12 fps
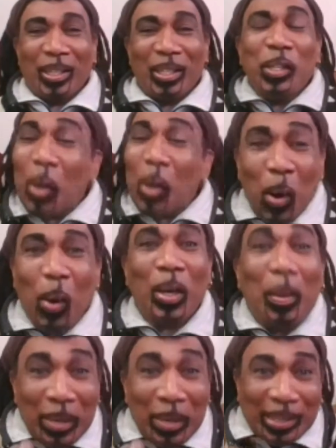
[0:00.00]
No,
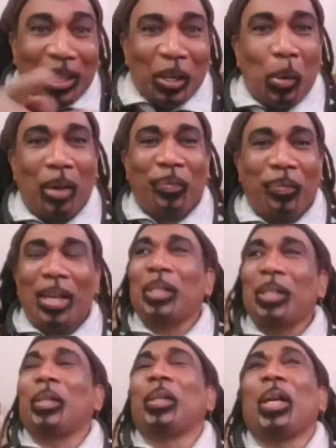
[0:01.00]
let me tell you how I find
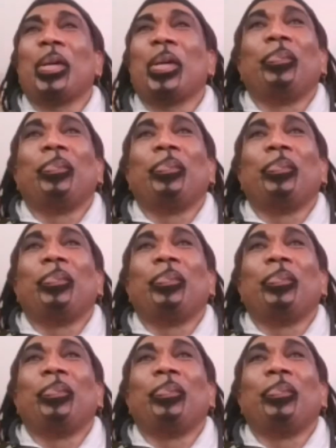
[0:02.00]
out now.